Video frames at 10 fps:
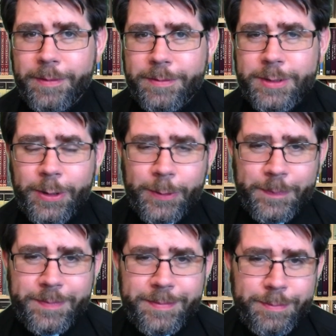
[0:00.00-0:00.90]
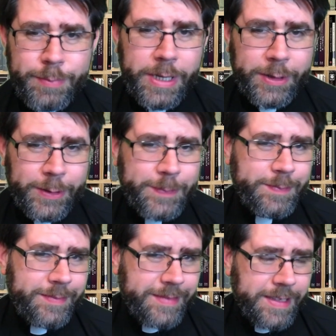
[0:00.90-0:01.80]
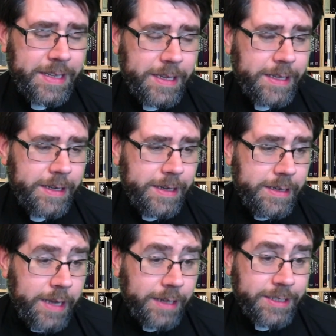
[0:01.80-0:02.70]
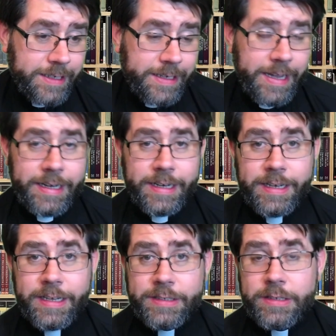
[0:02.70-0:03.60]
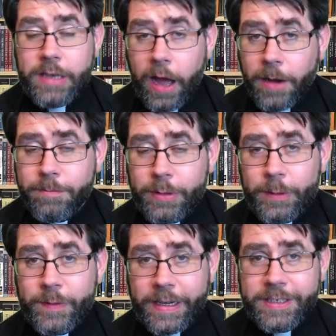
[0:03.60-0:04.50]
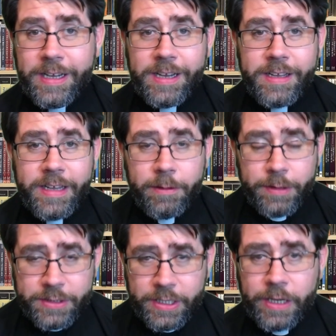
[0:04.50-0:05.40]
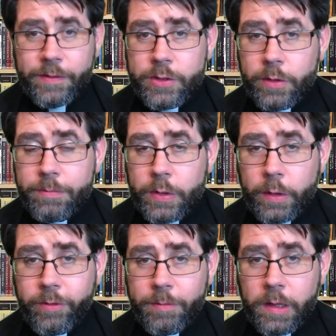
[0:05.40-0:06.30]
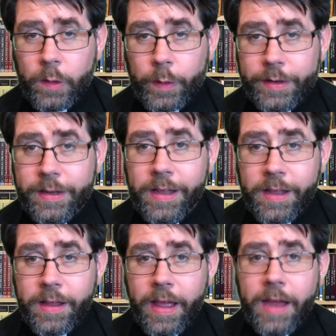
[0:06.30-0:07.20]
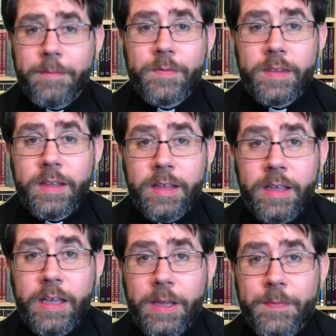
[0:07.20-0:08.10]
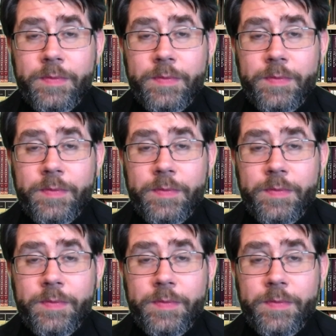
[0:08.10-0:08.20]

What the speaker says: So Peter doesn't get it. He's not perfect. He receives a rebuke from the Lord, and he